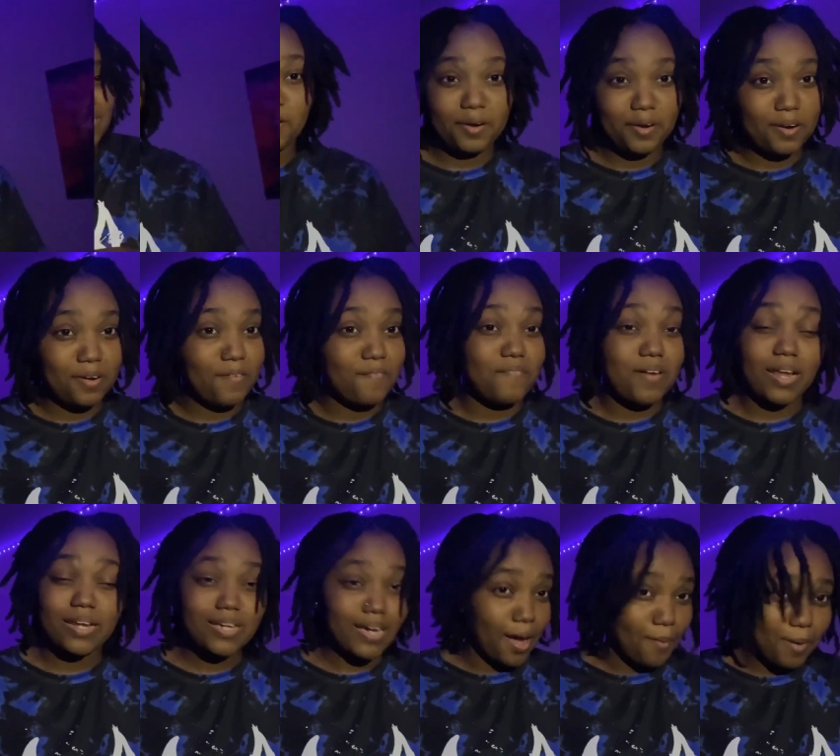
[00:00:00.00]
Your girl
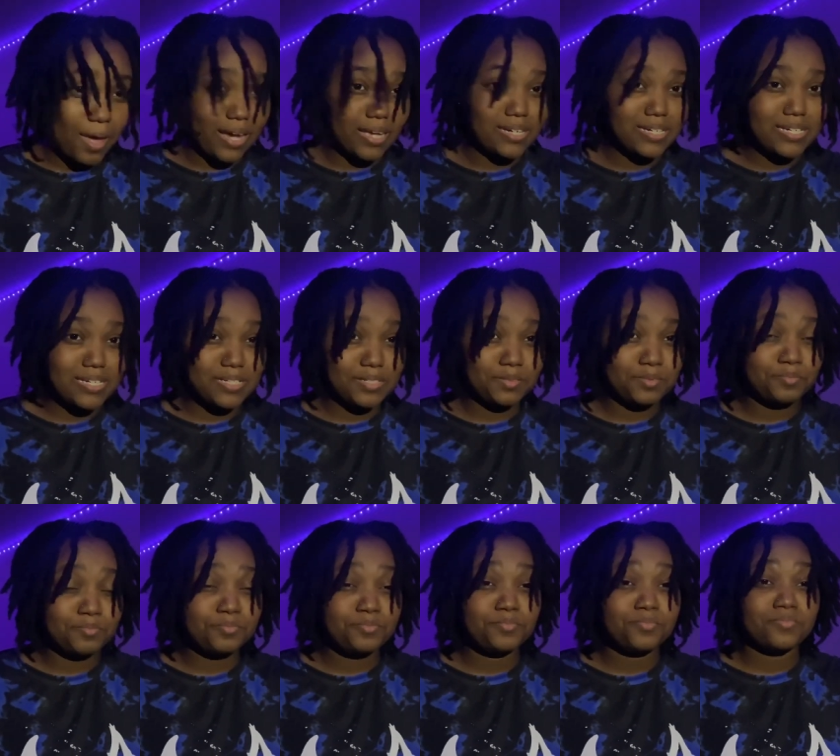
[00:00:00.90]
finally got back in the
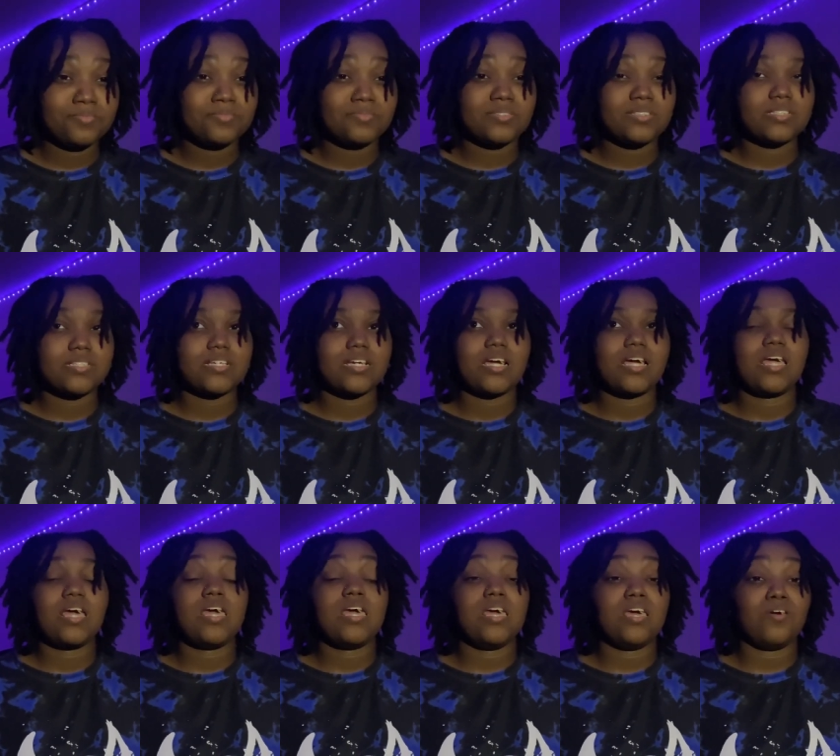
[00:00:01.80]
gym.
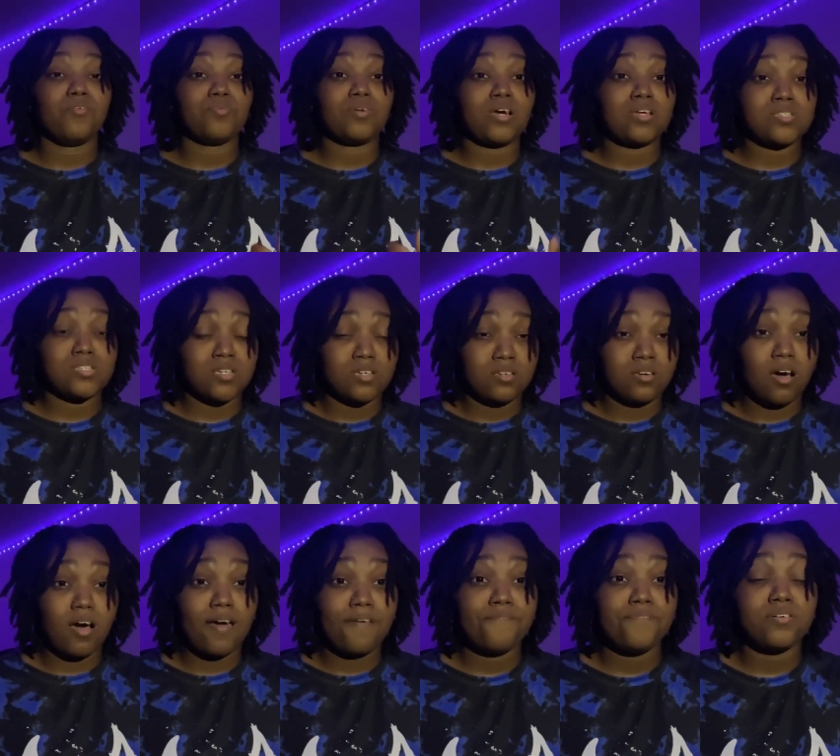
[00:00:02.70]
And when I tell y'all,
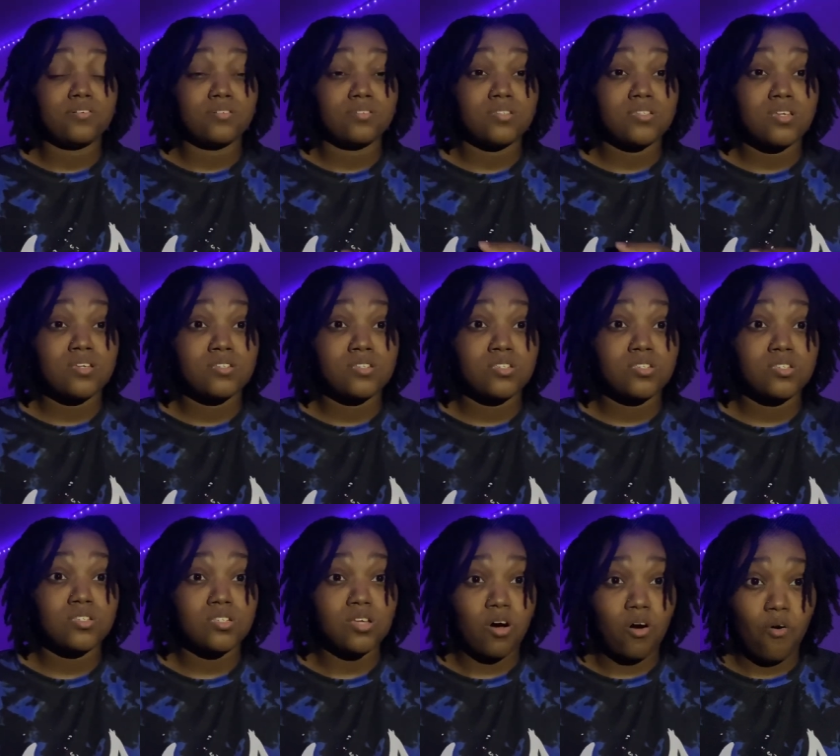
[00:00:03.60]
it feels
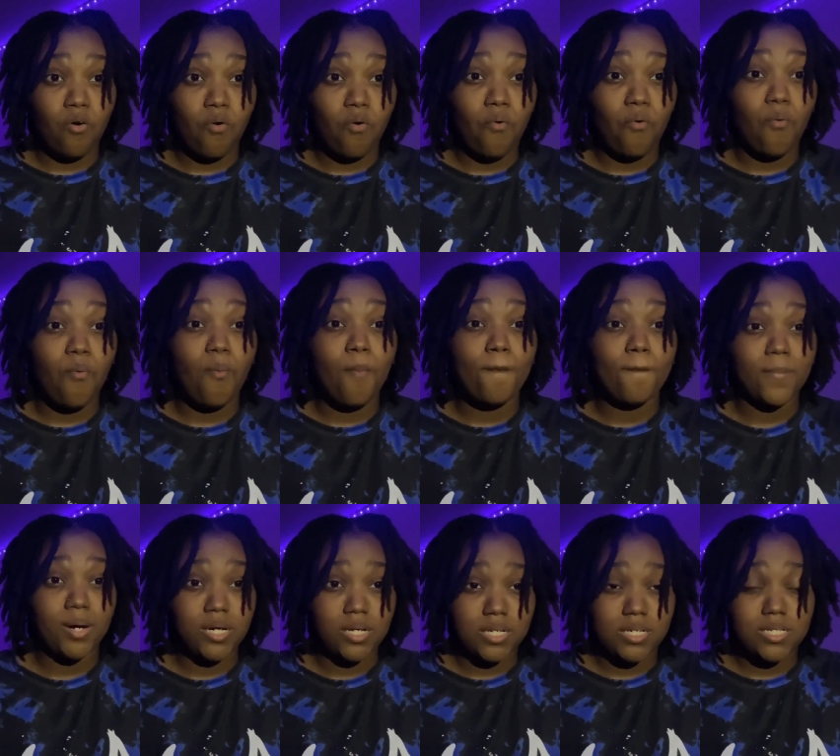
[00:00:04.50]
so
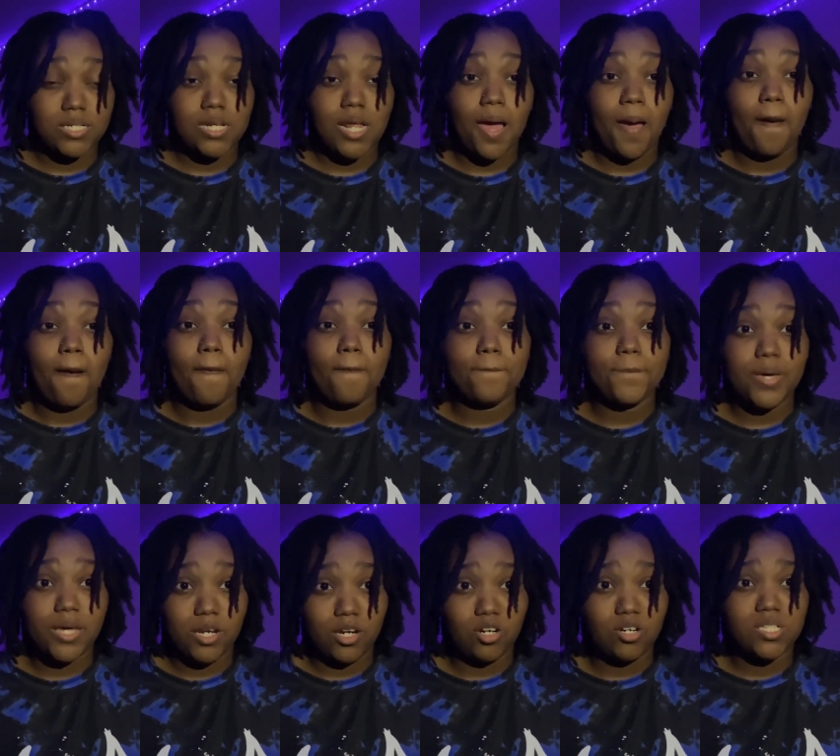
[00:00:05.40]
much
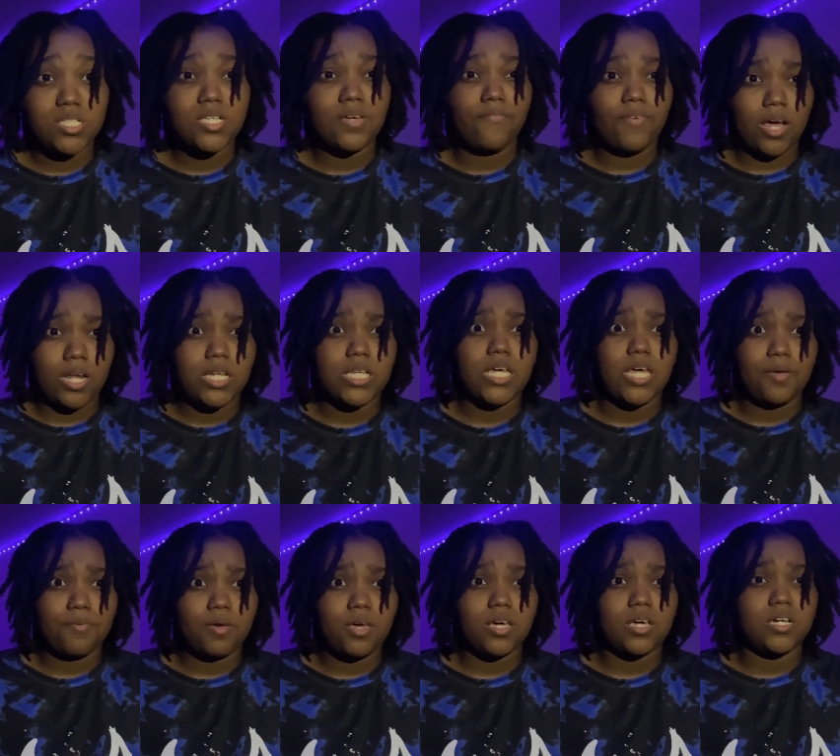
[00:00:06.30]
better to finally get
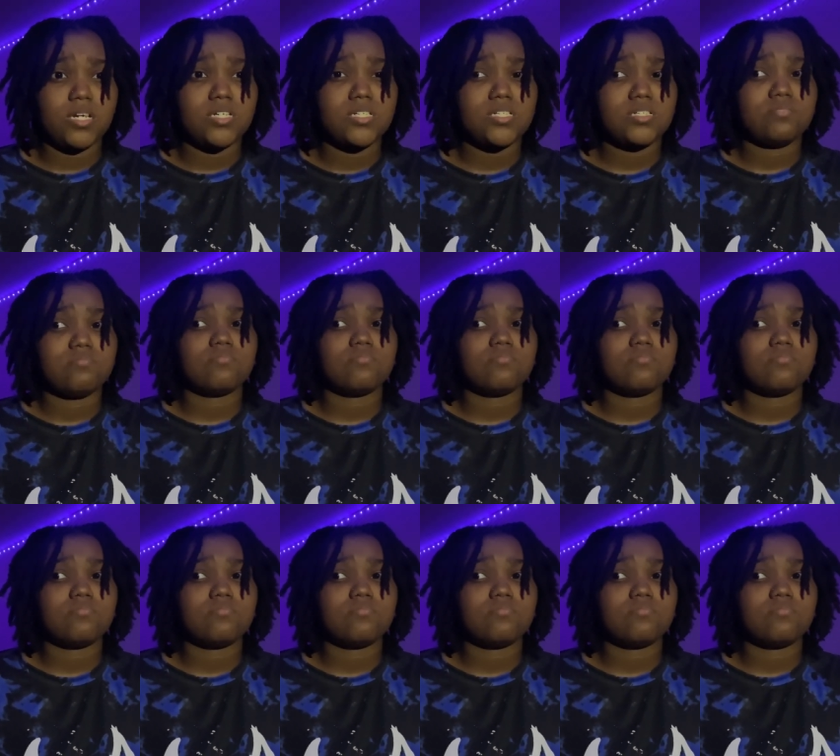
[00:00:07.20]
back in the gym.